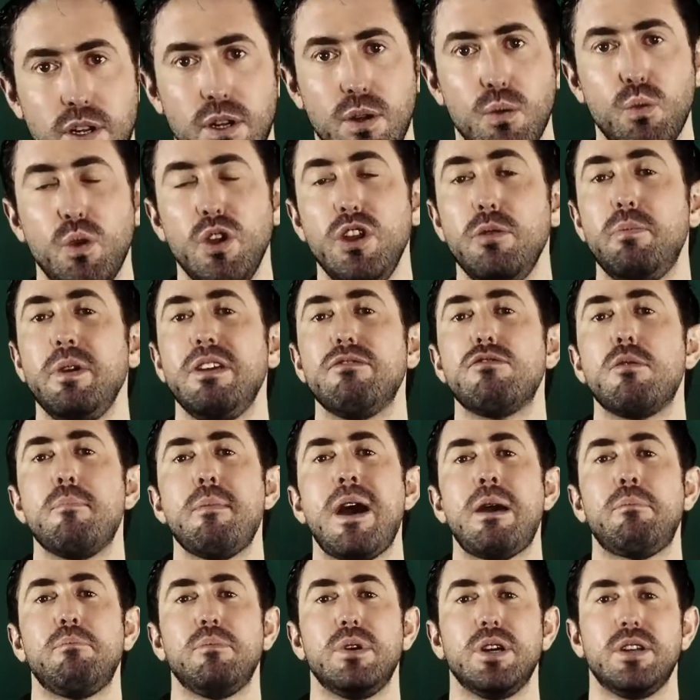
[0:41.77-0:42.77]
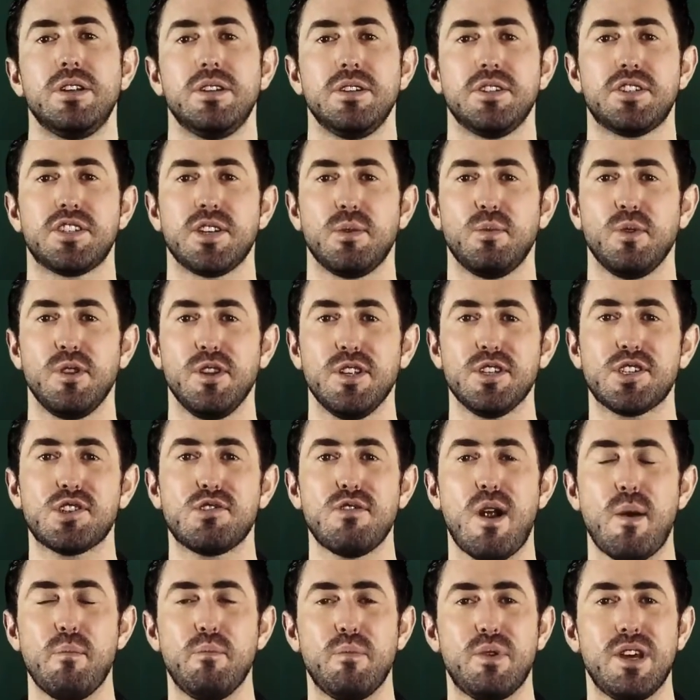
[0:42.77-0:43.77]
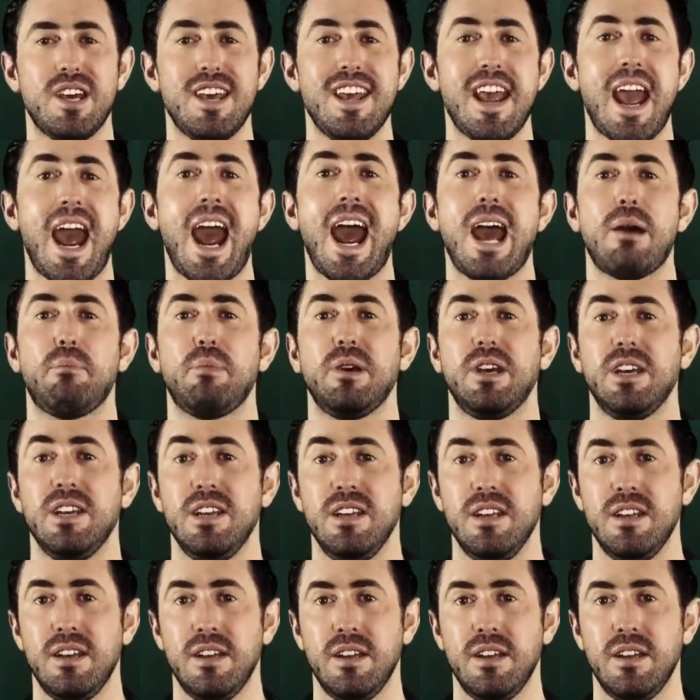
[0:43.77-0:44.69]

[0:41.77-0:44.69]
Will you be remembered as someone that's grumpy, happy,